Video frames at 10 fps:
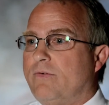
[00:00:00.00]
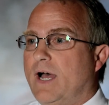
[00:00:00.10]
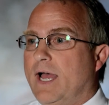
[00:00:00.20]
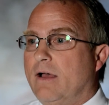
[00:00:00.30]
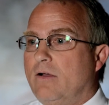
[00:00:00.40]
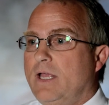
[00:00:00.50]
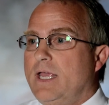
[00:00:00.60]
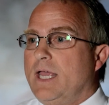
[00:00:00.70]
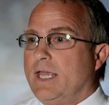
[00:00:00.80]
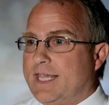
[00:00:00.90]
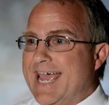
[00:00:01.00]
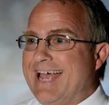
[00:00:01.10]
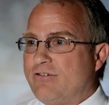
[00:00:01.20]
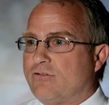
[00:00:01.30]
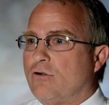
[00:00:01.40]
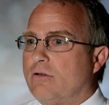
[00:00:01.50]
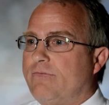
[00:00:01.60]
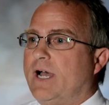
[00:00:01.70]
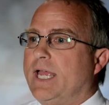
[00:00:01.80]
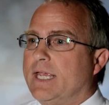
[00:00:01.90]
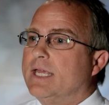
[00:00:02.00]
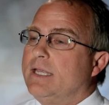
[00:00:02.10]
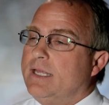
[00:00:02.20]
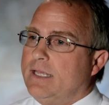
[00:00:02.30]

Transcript: file and CAS certifying it.